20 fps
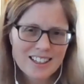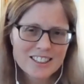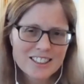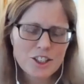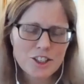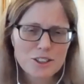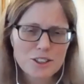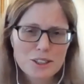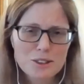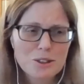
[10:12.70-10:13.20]

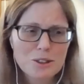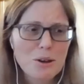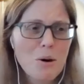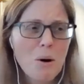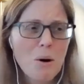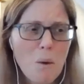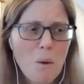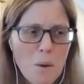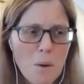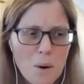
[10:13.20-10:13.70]
Jesus'
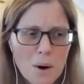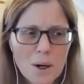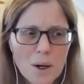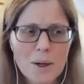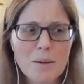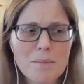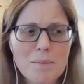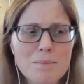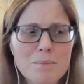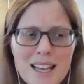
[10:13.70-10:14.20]

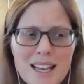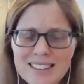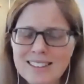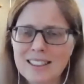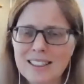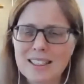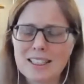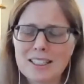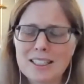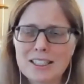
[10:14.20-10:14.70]
core
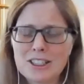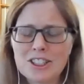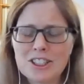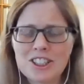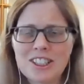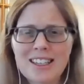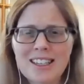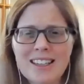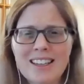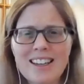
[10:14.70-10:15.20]

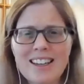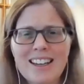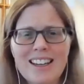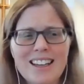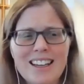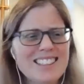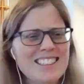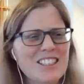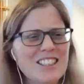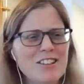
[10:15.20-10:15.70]
message
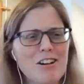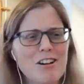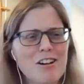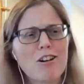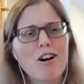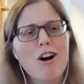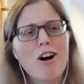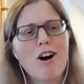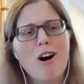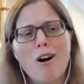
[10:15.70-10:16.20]
isn't a
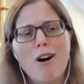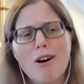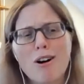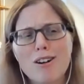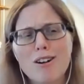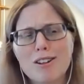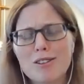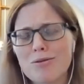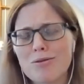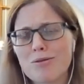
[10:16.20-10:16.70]

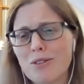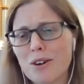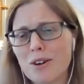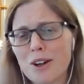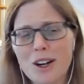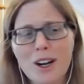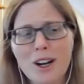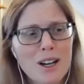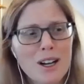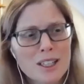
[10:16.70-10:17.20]
call
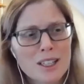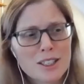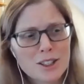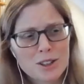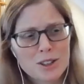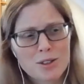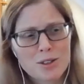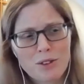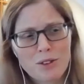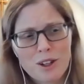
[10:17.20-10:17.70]
for
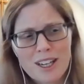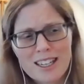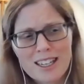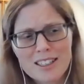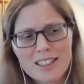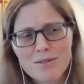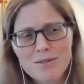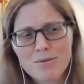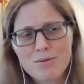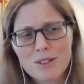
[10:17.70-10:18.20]
just for
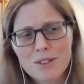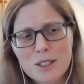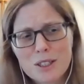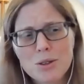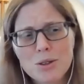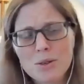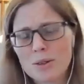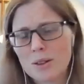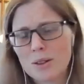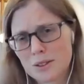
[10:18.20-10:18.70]

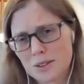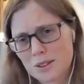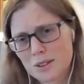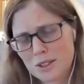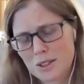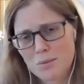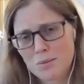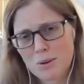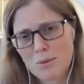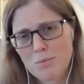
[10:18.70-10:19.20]
individuals
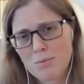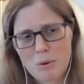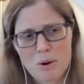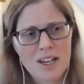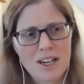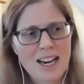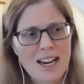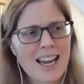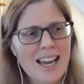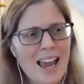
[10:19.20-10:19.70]
to be
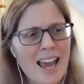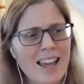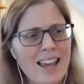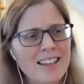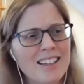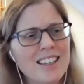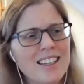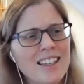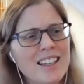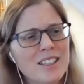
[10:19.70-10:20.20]
born
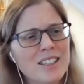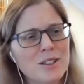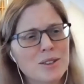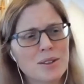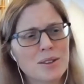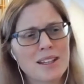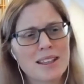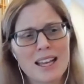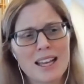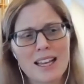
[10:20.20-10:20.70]
again so
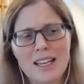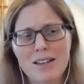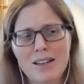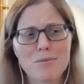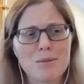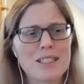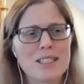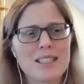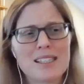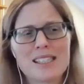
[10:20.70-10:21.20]
that they can
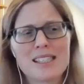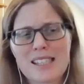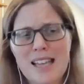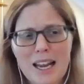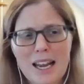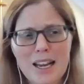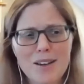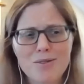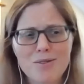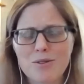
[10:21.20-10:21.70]
be
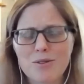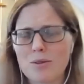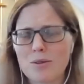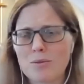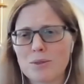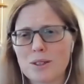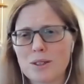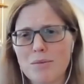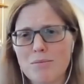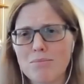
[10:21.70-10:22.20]
saved from
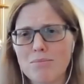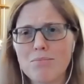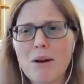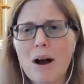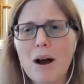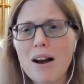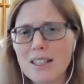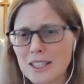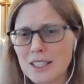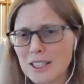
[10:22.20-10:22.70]
some
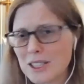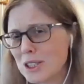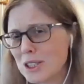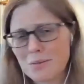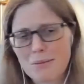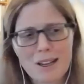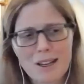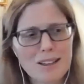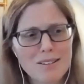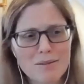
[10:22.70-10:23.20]

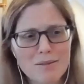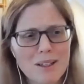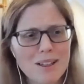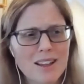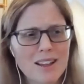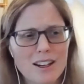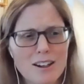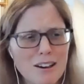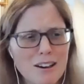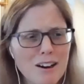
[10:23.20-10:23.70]
punishment when
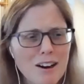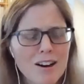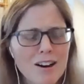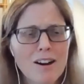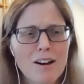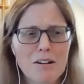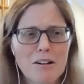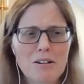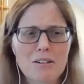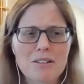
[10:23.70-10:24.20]
their
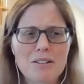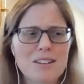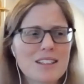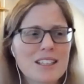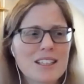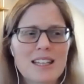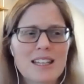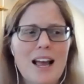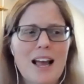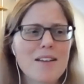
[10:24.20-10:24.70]

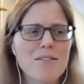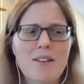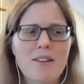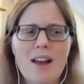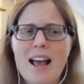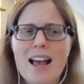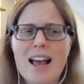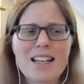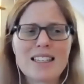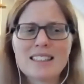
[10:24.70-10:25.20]
earthly life,
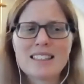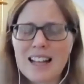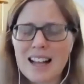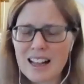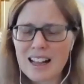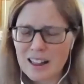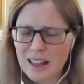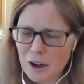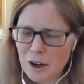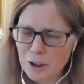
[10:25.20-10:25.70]
end,
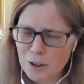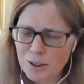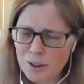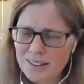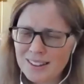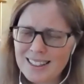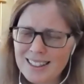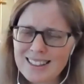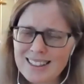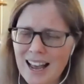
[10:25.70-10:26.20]

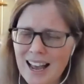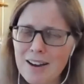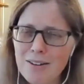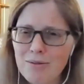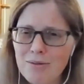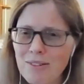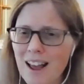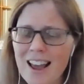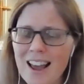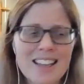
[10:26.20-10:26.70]
earthly
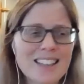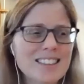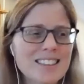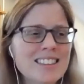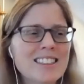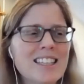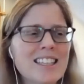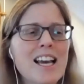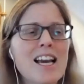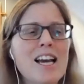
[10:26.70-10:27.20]
life
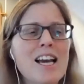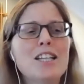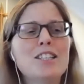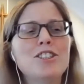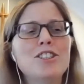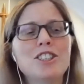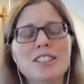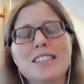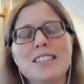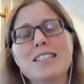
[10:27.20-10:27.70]
ends.
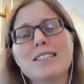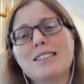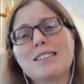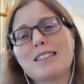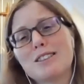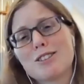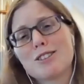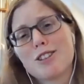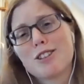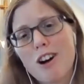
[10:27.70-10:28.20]
Jesus
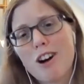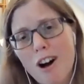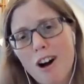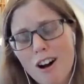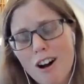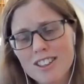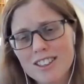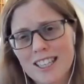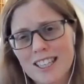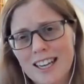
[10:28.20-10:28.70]
is
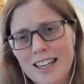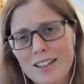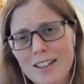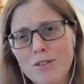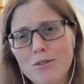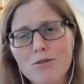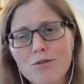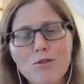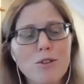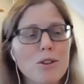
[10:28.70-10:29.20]

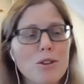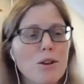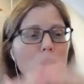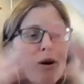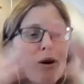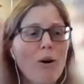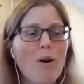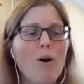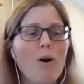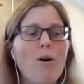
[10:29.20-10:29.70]
calling for the
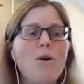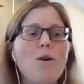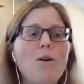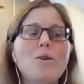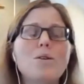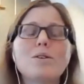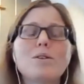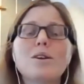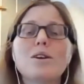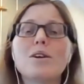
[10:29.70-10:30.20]

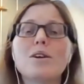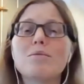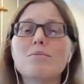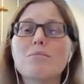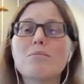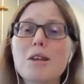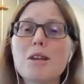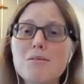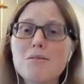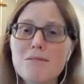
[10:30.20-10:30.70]
whole
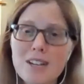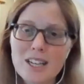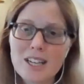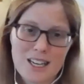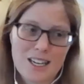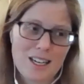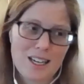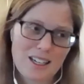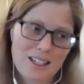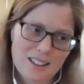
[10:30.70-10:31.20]

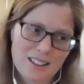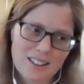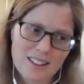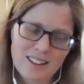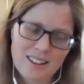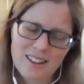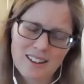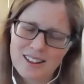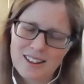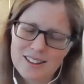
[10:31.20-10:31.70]
community
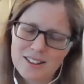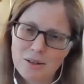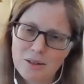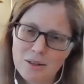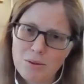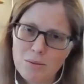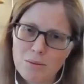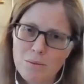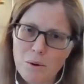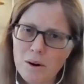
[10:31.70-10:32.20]
to
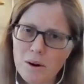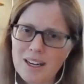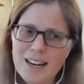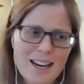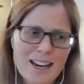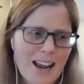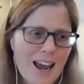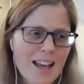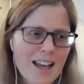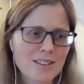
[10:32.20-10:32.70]
be born
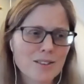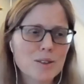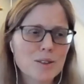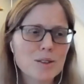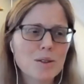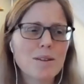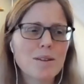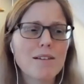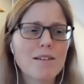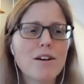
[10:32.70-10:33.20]
again
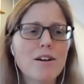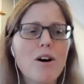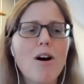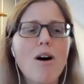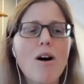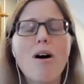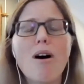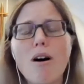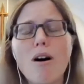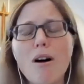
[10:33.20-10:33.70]
so that
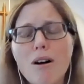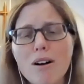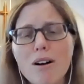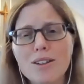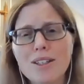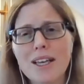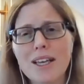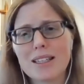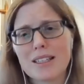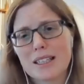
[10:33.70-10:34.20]
all
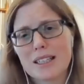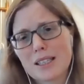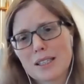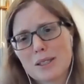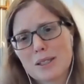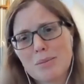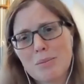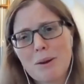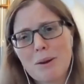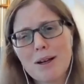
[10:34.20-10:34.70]
can
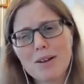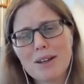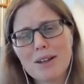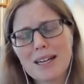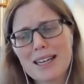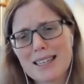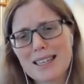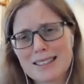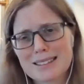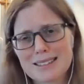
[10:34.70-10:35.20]

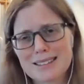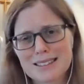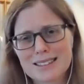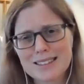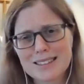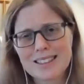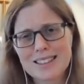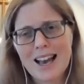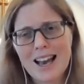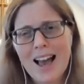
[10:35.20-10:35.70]

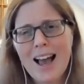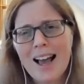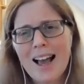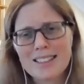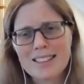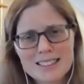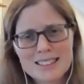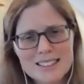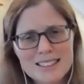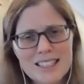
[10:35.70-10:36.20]
experience
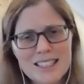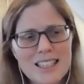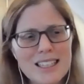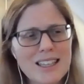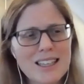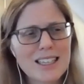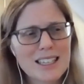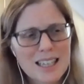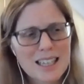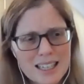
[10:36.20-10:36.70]
and see
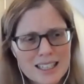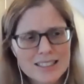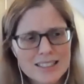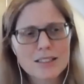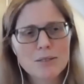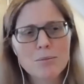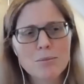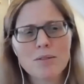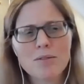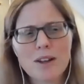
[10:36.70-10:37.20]
the
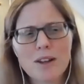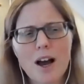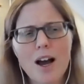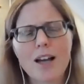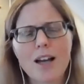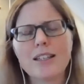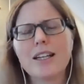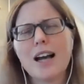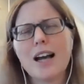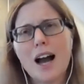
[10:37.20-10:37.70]
kingdom of
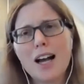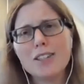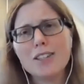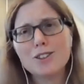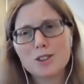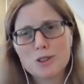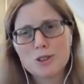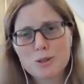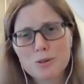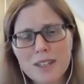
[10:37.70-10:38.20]
God,
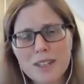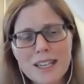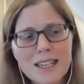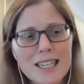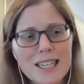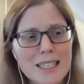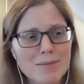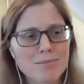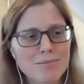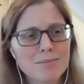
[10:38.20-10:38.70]
God's
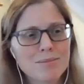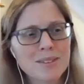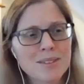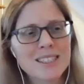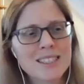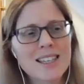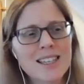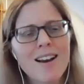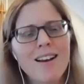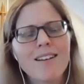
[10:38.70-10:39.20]

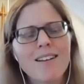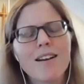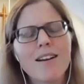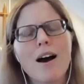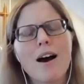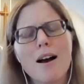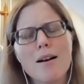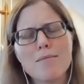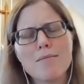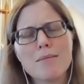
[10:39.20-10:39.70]
dreams
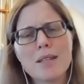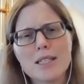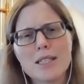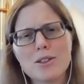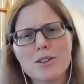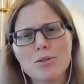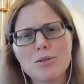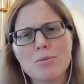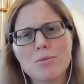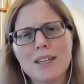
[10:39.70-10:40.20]
come
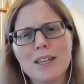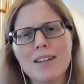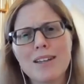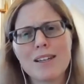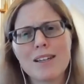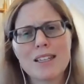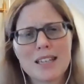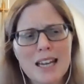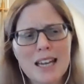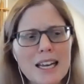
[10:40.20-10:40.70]
into
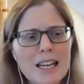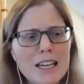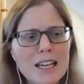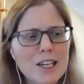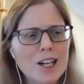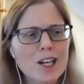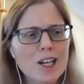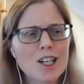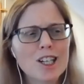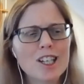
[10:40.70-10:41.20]
being
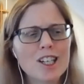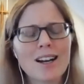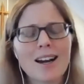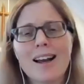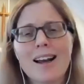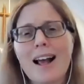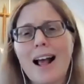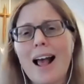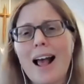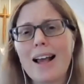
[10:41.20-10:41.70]
here
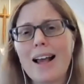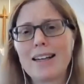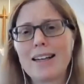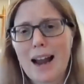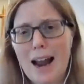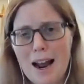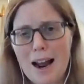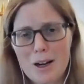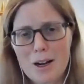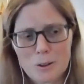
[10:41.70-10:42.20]
and
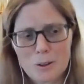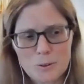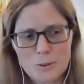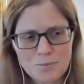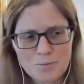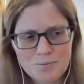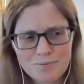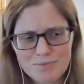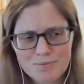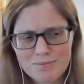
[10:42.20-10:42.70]

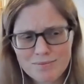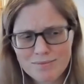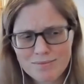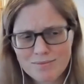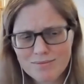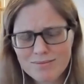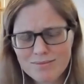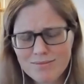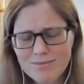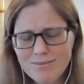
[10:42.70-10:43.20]
now.
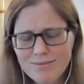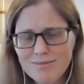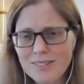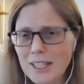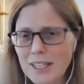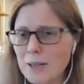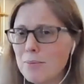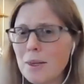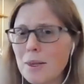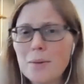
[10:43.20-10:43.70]

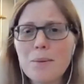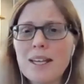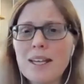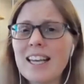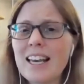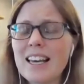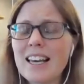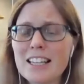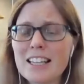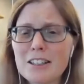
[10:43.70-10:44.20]
It may
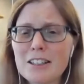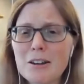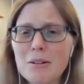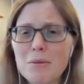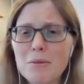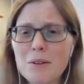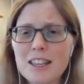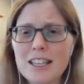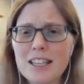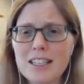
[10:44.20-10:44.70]
begin
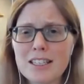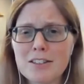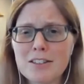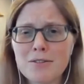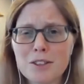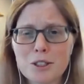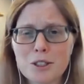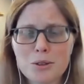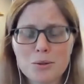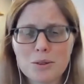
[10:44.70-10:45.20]
with
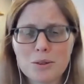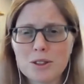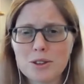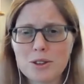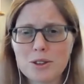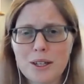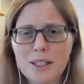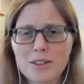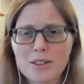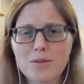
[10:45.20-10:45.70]
individual
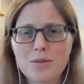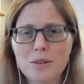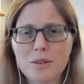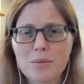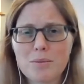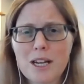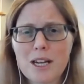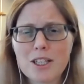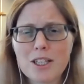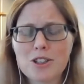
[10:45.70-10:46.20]

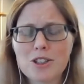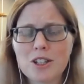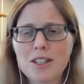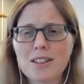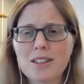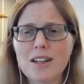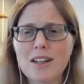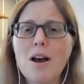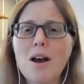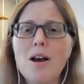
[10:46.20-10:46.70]

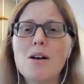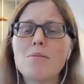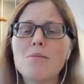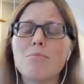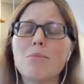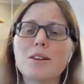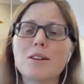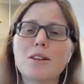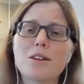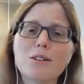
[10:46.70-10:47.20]
transformation,
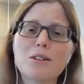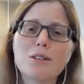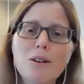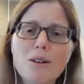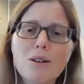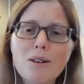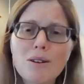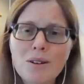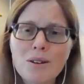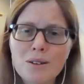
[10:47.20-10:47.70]
but the
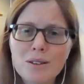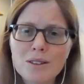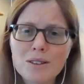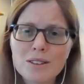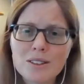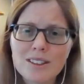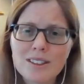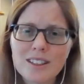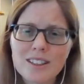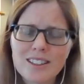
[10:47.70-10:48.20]

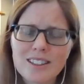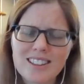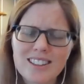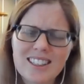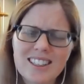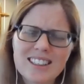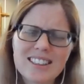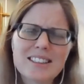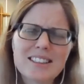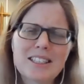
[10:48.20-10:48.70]
goal
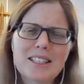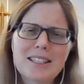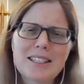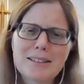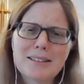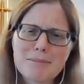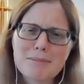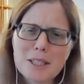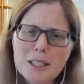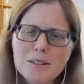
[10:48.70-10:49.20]
is
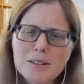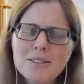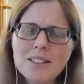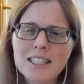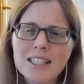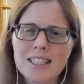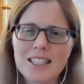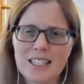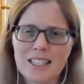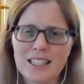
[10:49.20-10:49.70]

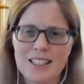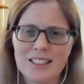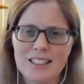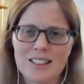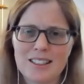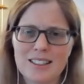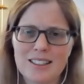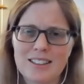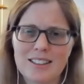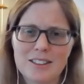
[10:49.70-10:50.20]

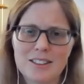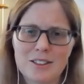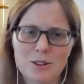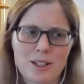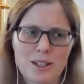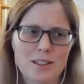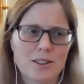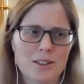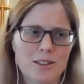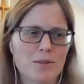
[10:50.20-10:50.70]
community
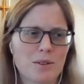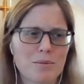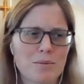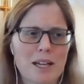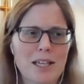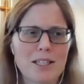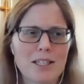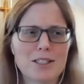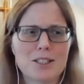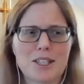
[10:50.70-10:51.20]

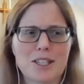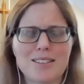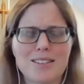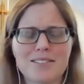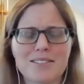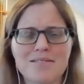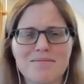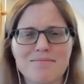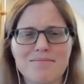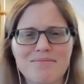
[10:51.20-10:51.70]

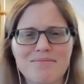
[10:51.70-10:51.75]
transformation.